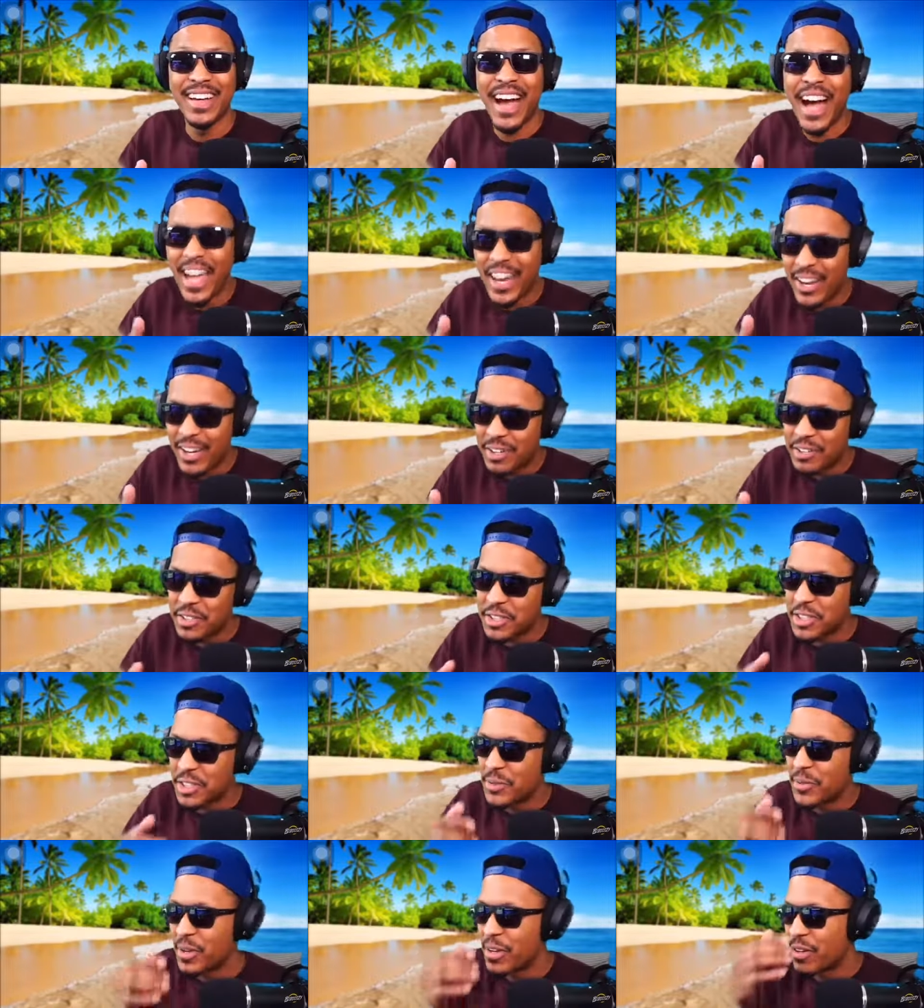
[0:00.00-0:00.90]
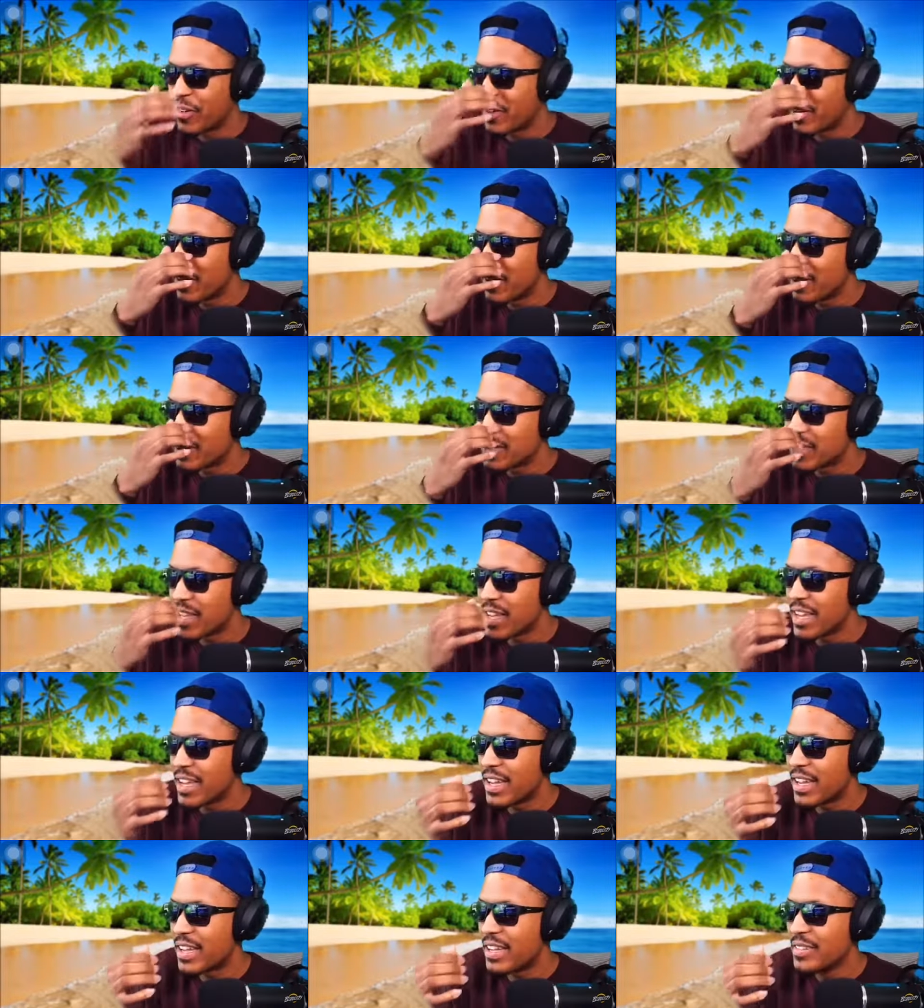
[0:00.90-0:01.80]
I know what you're wondering. You're
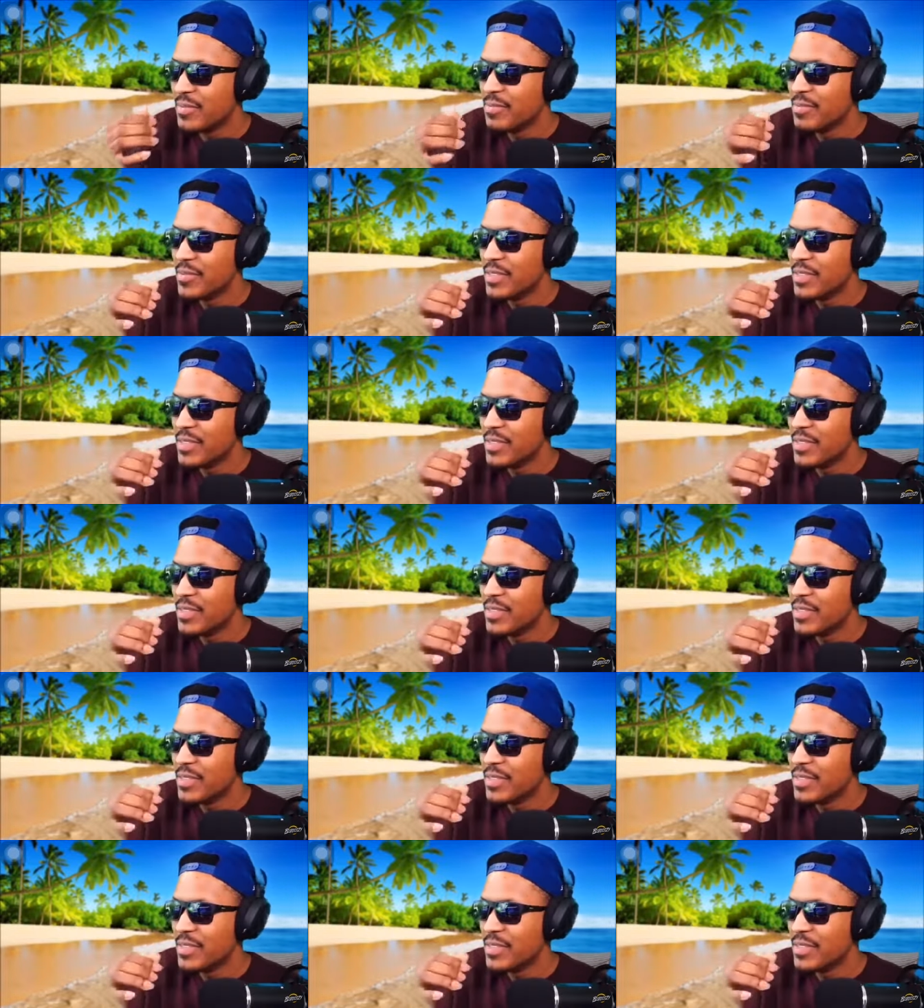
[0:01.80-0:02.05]
saying,